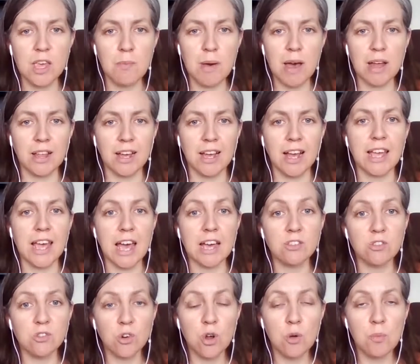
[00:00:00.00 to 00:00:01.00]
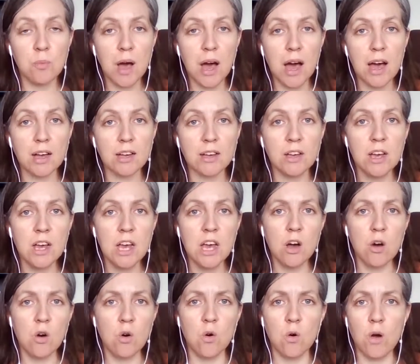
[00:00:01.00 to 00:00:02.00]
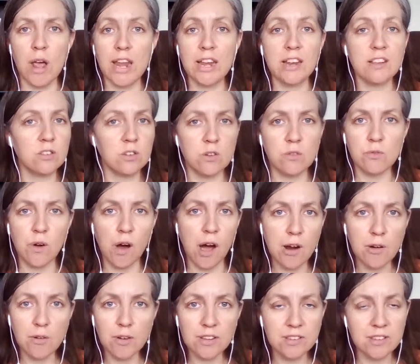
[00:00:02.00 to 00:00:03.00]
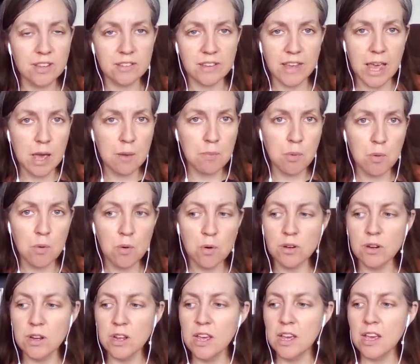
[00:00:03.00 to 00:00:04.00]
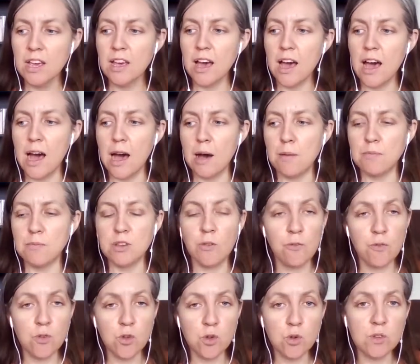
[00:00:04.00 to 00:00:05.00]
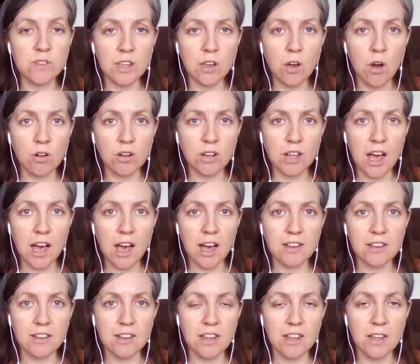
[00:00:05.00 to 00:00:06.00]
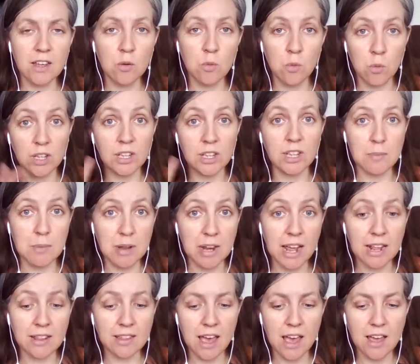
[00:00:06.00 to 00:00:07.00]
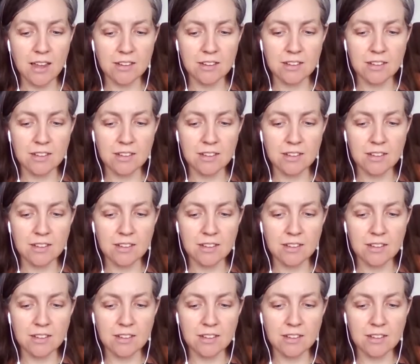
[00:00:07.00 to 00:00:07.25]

about like a gastro bug or any sort of virus that's airborne, diffusing On Guard will eliminate that.